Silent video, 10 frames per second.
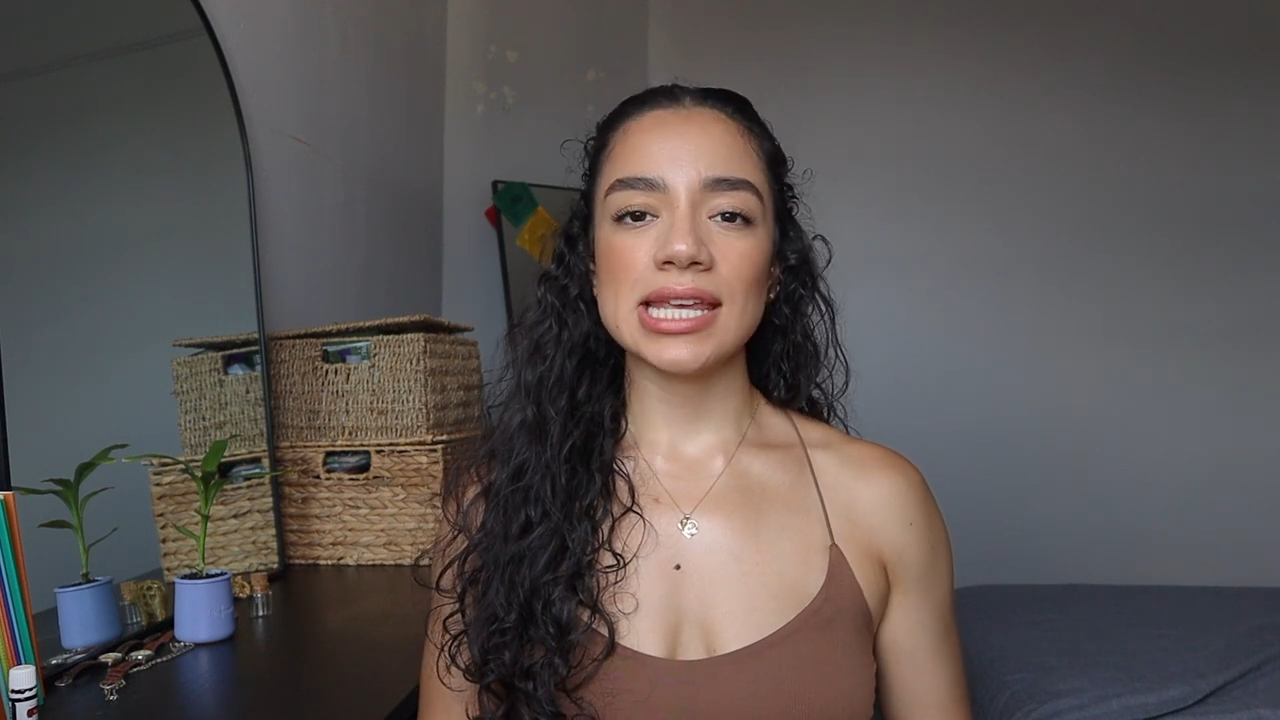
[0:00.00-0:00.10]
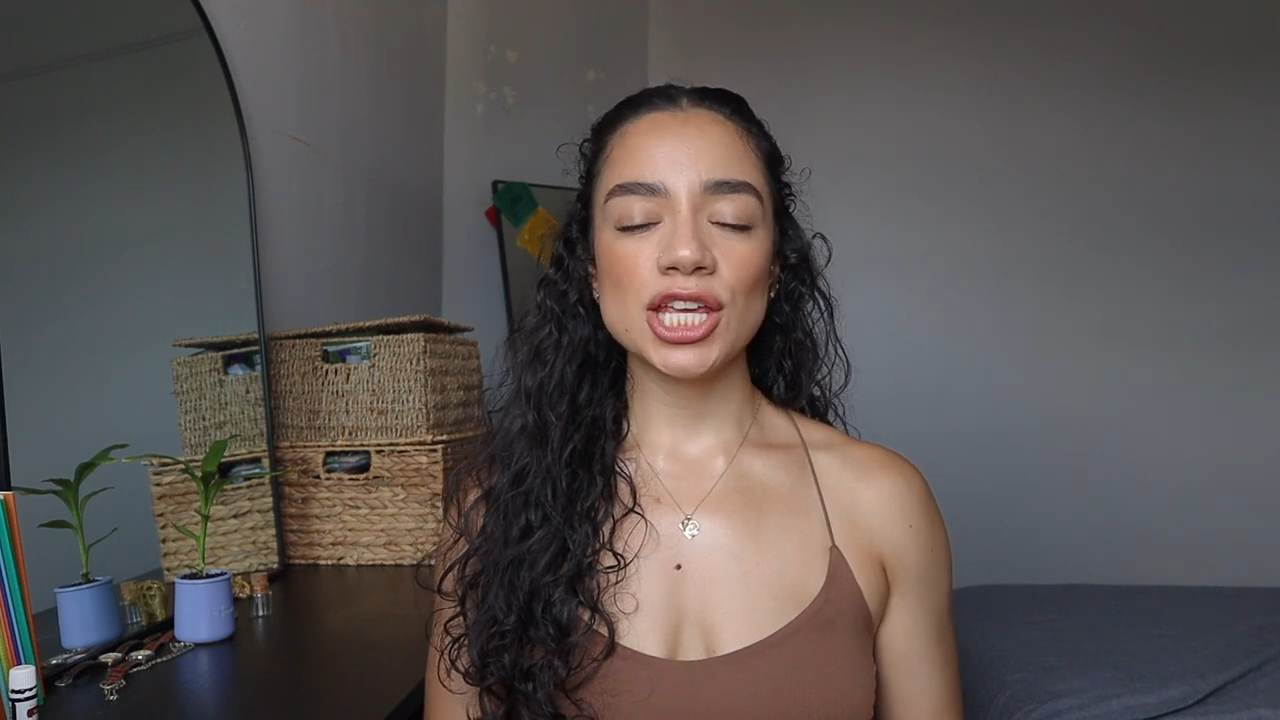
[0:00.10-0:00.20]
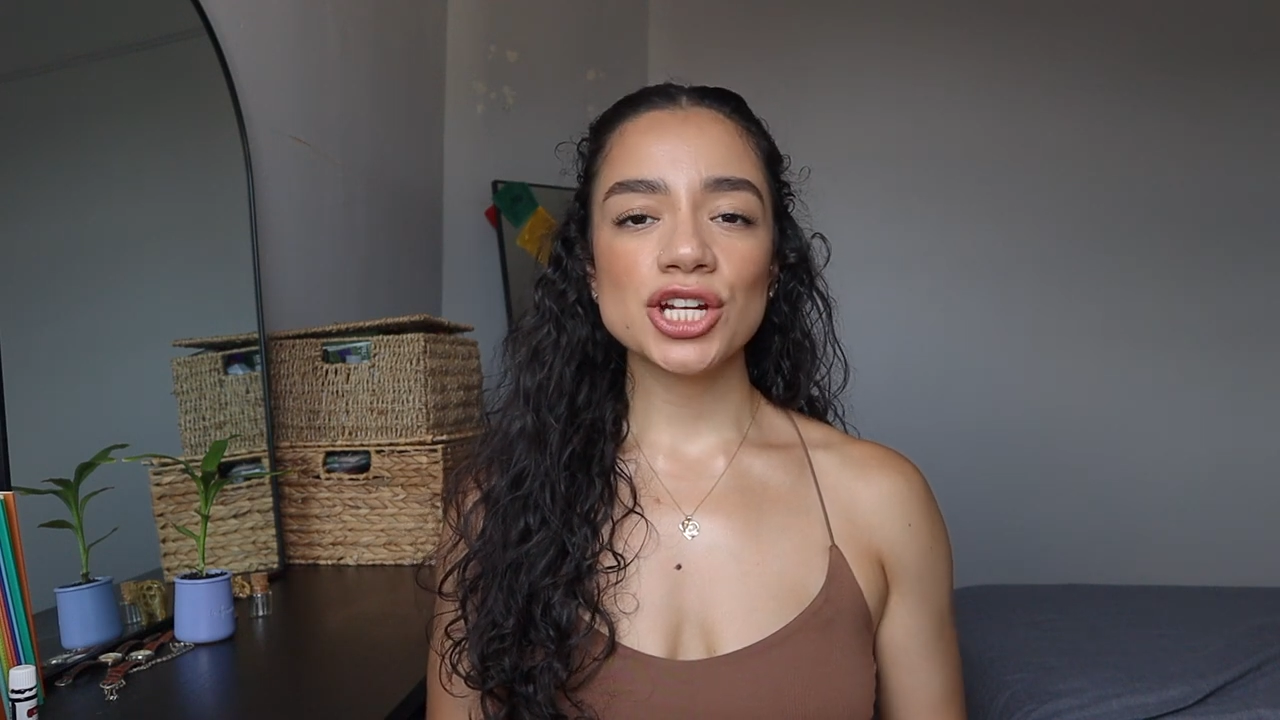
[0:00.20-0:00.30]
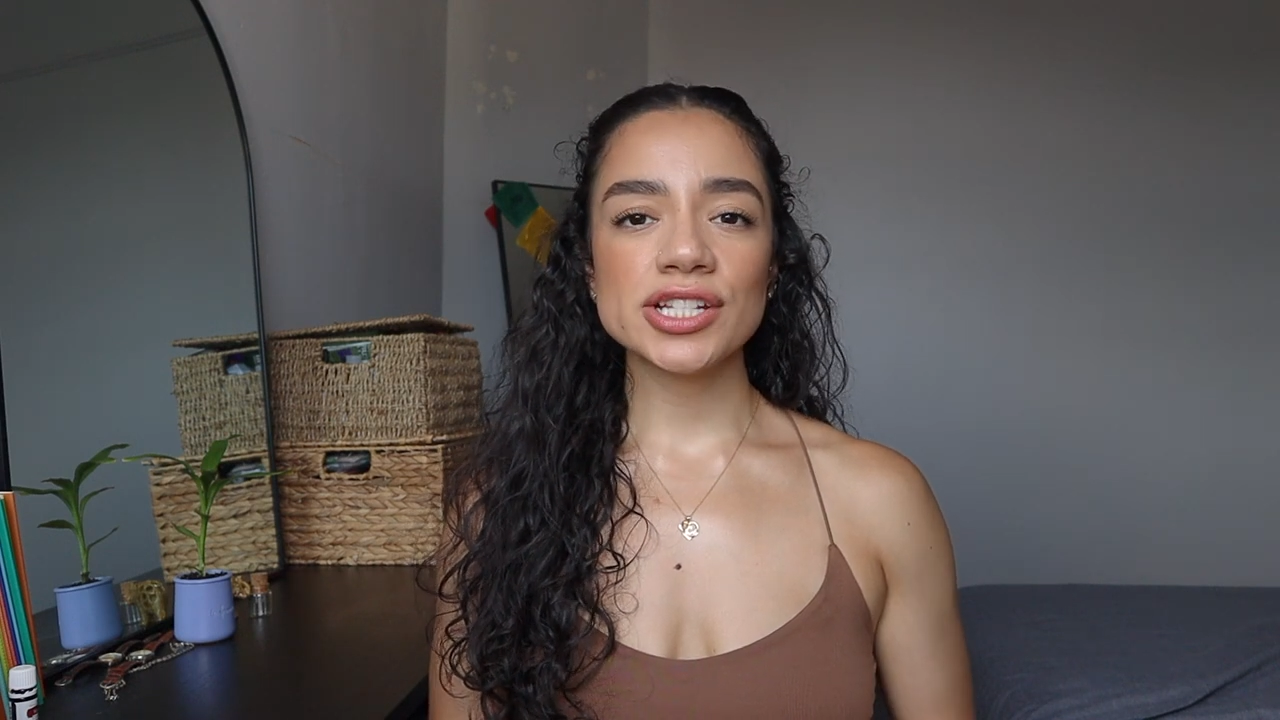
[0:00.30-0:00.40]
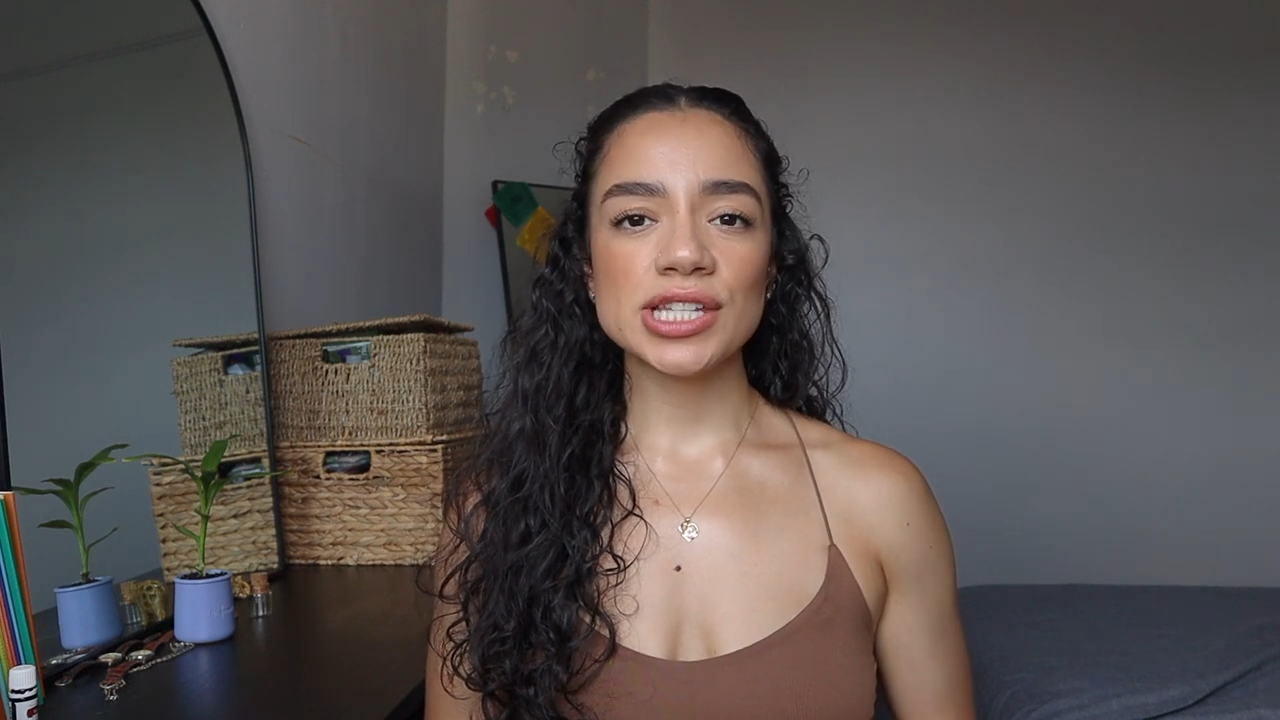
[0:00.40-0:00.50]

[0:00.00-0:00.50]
take your